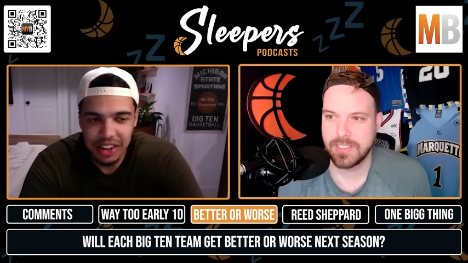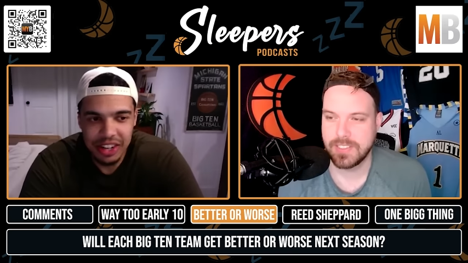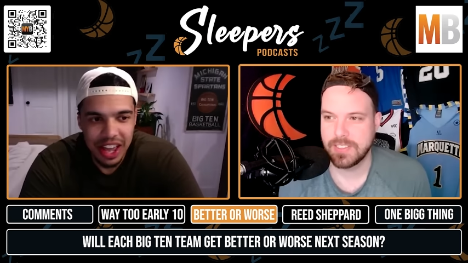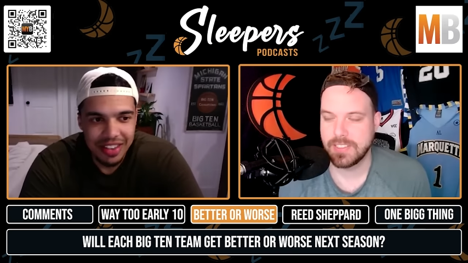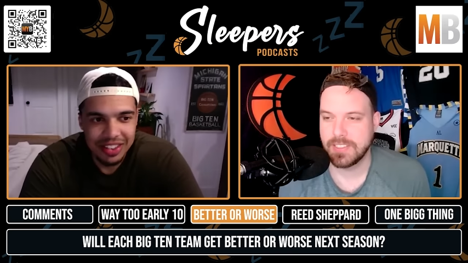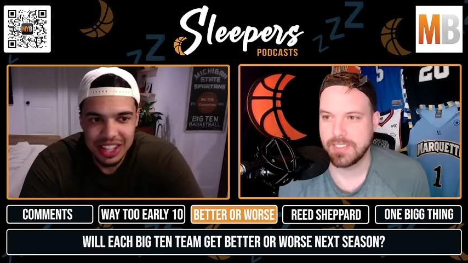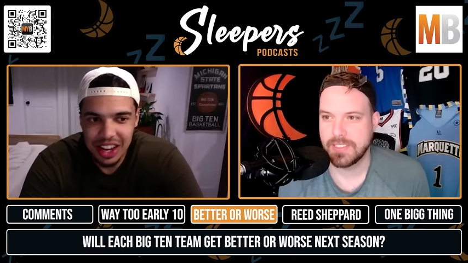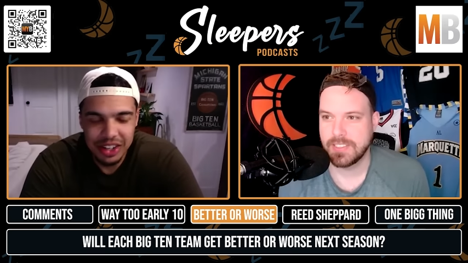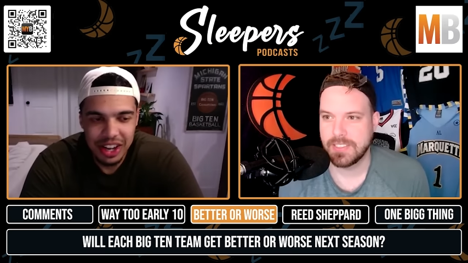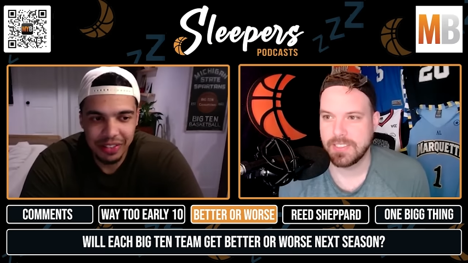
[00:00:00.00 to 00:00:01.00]
Speaker 1: L. Davis out
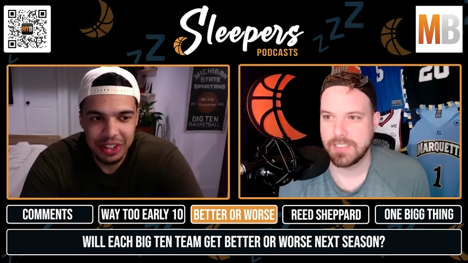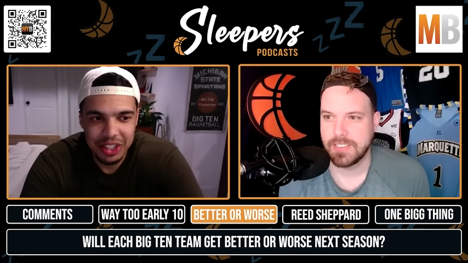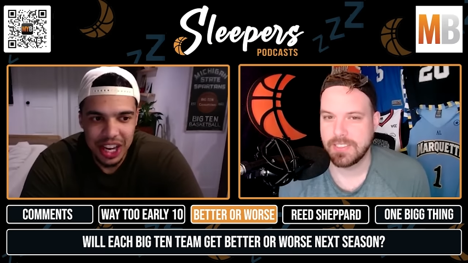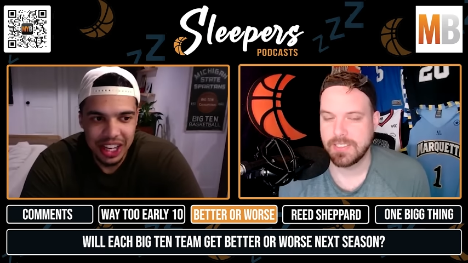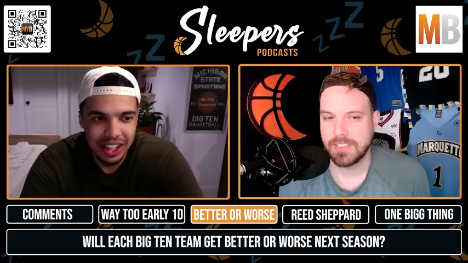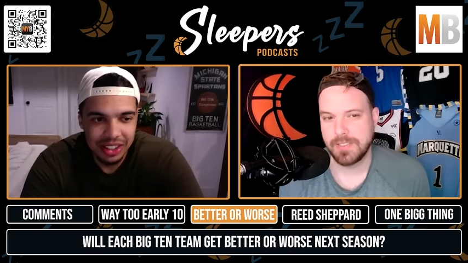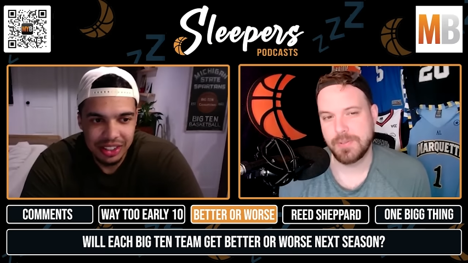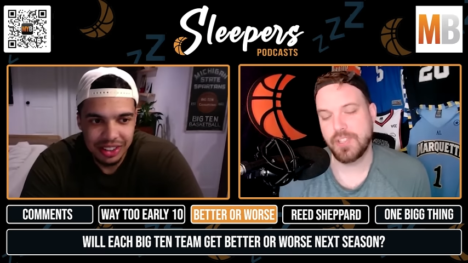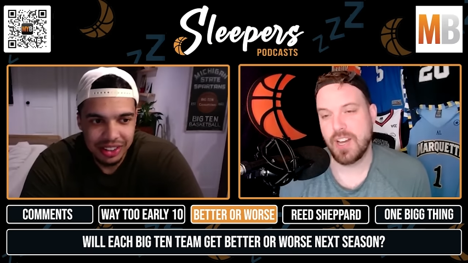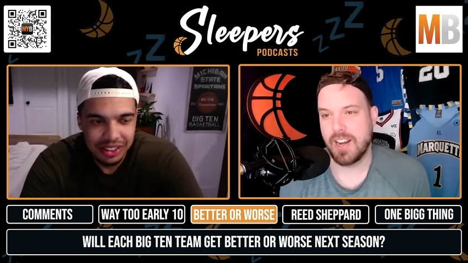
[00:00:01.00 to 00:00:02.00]
here definitely shaking.
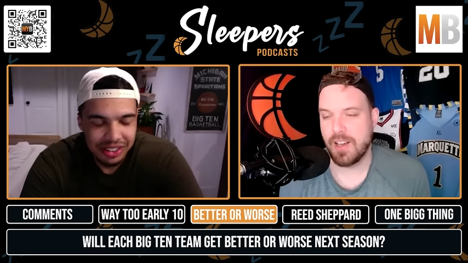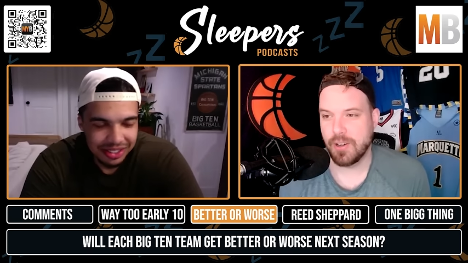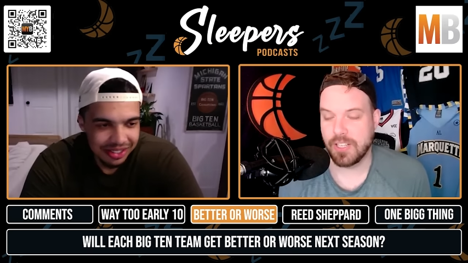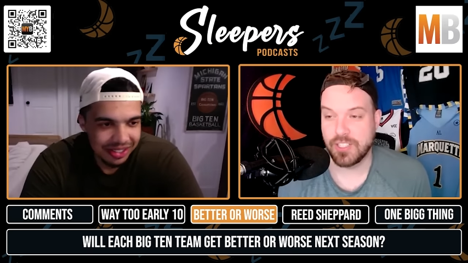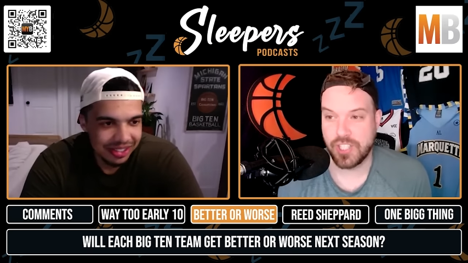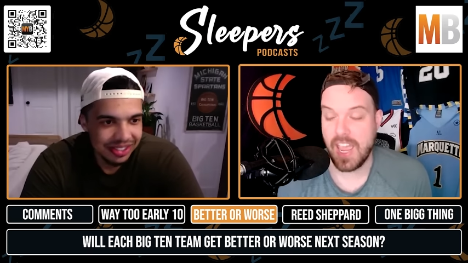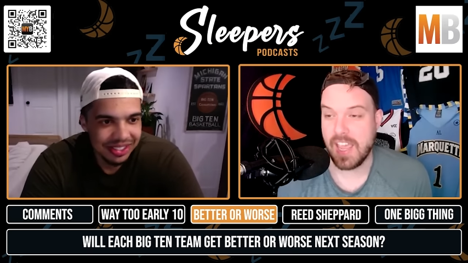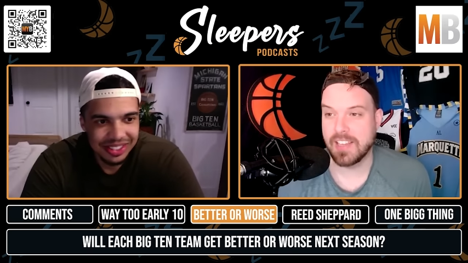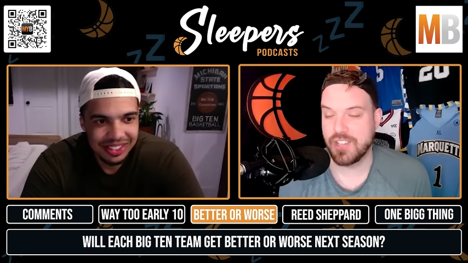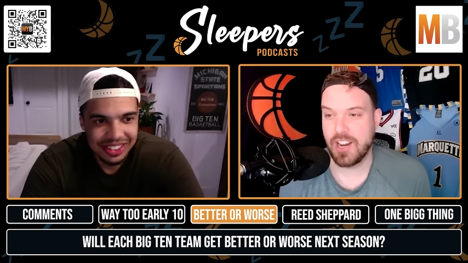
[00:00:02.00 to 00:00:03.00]
Speaker 2: John L. can
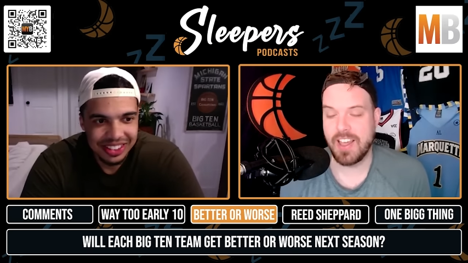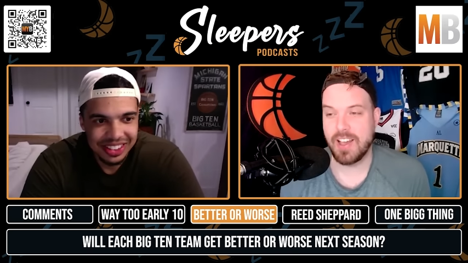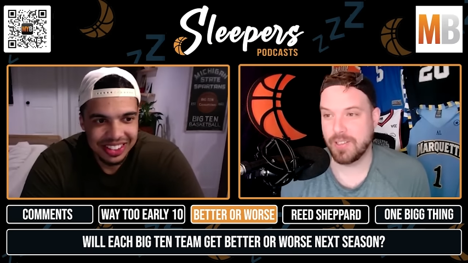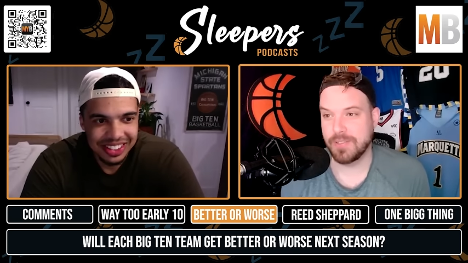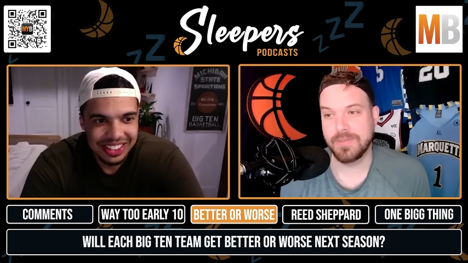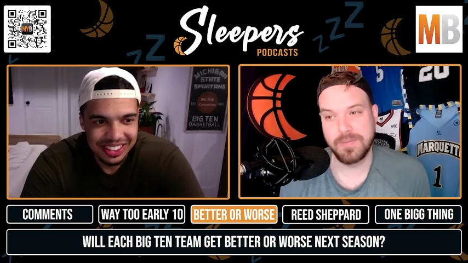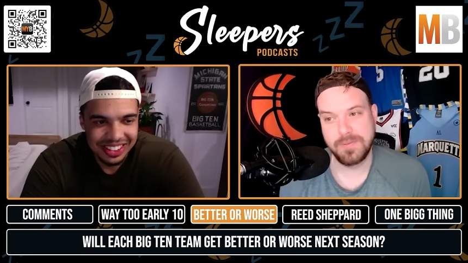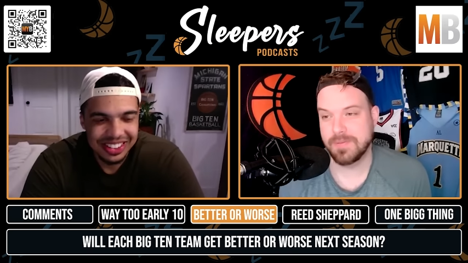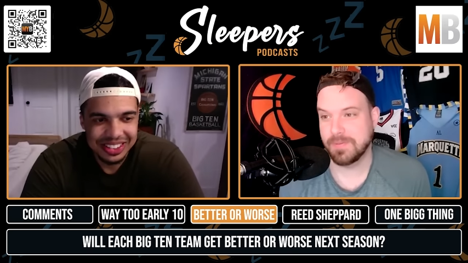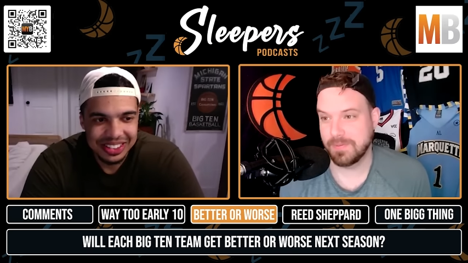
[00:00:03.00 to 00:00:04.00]
shake. John L.
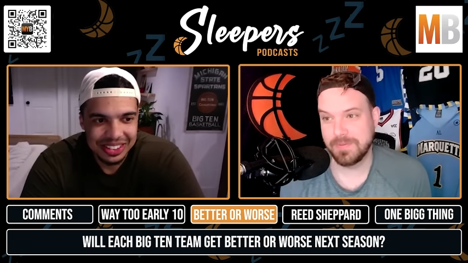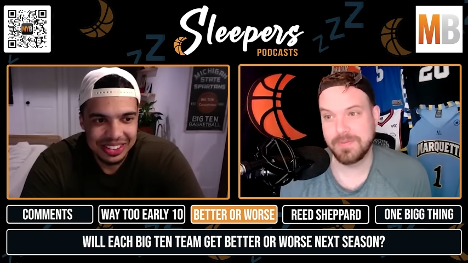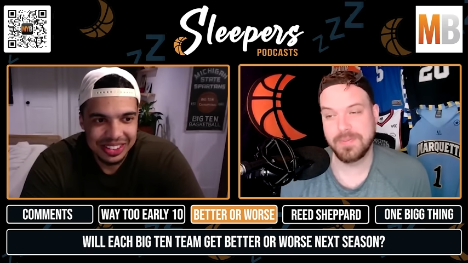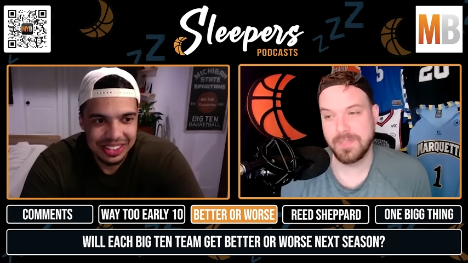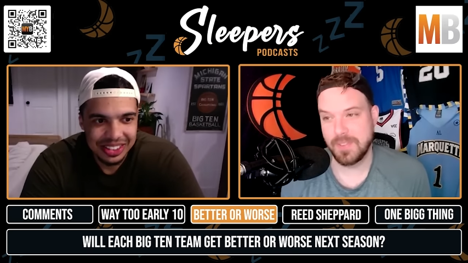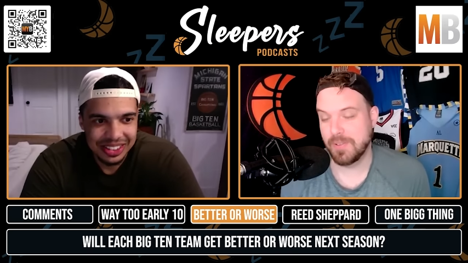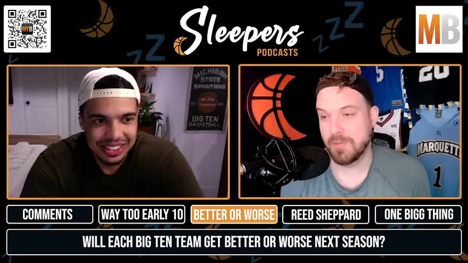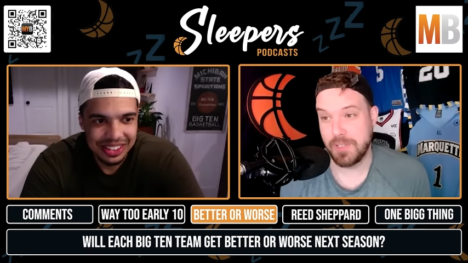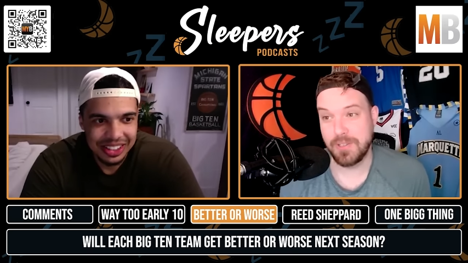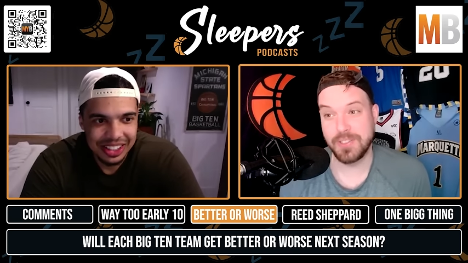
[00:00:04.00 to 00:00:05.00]

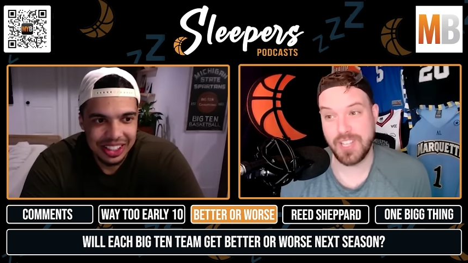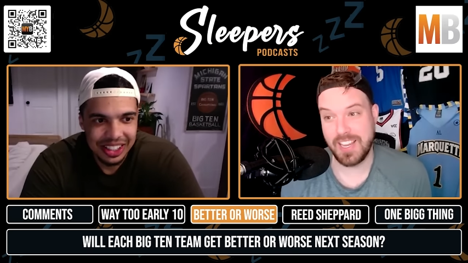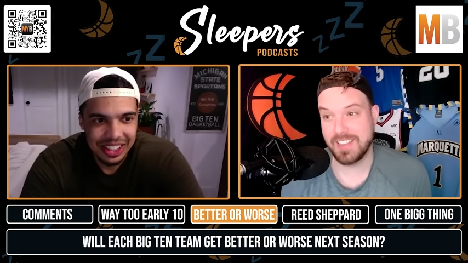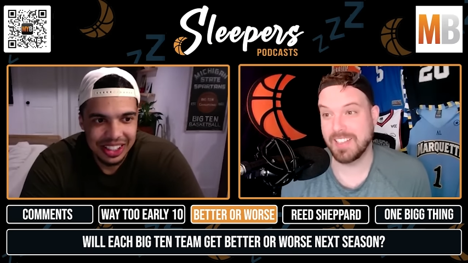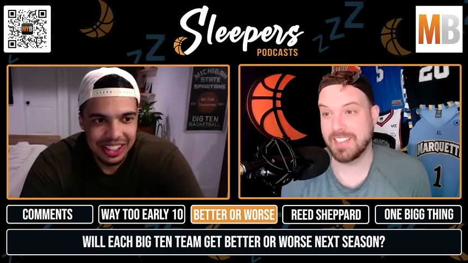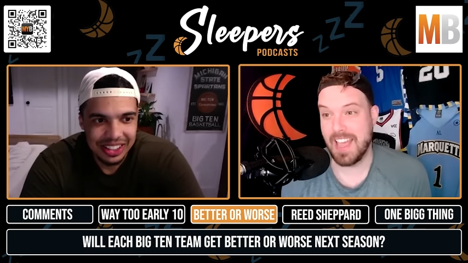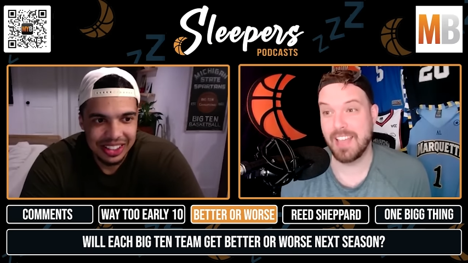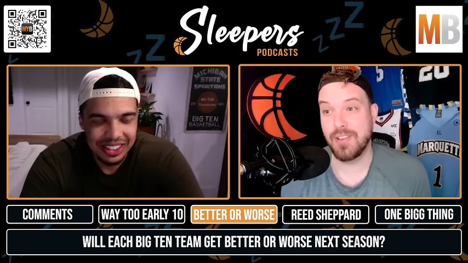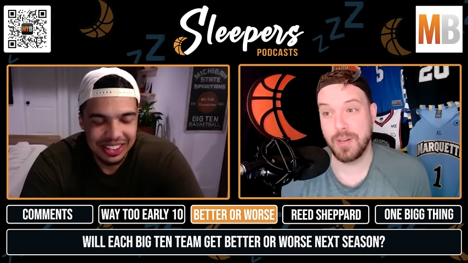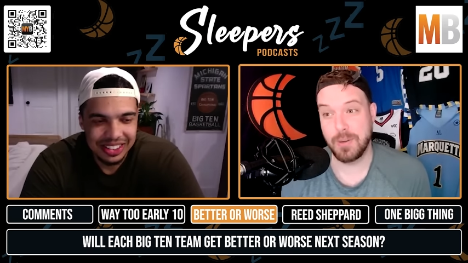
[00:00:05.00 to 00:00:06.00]
When you can shake like
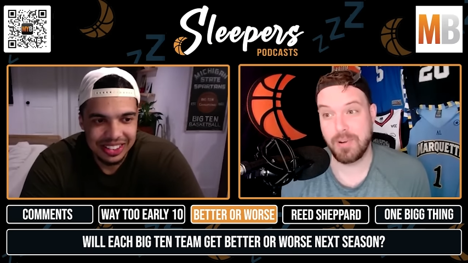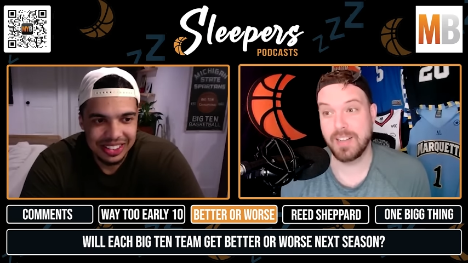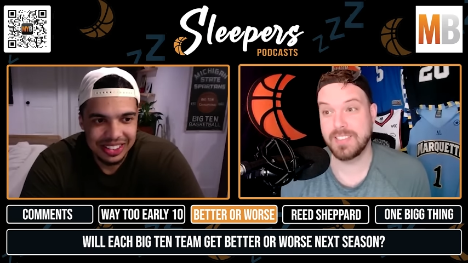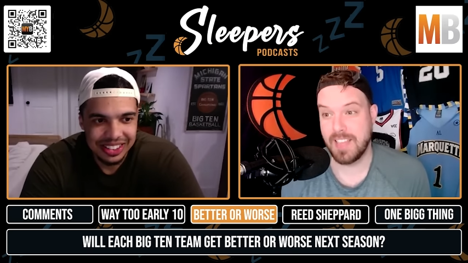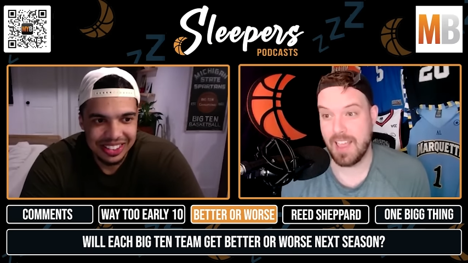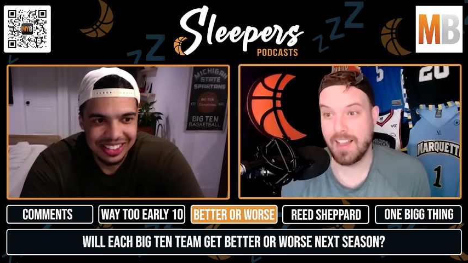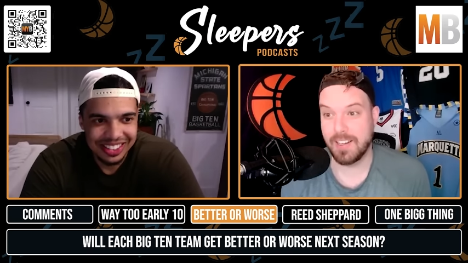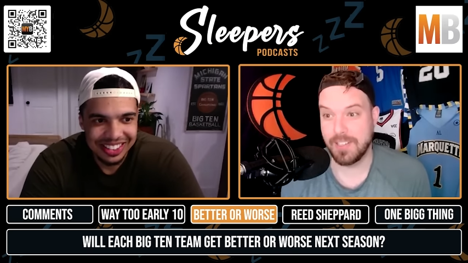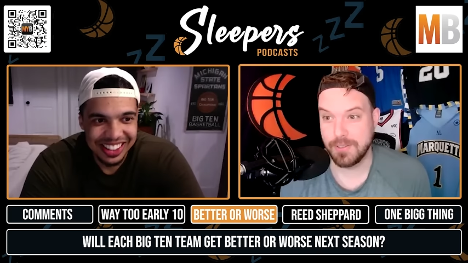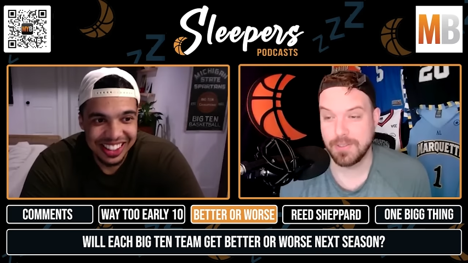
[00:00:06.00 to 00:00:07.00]
that, you get a price tag
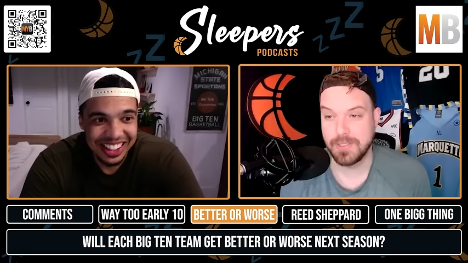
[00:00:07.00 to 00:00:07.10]
on you.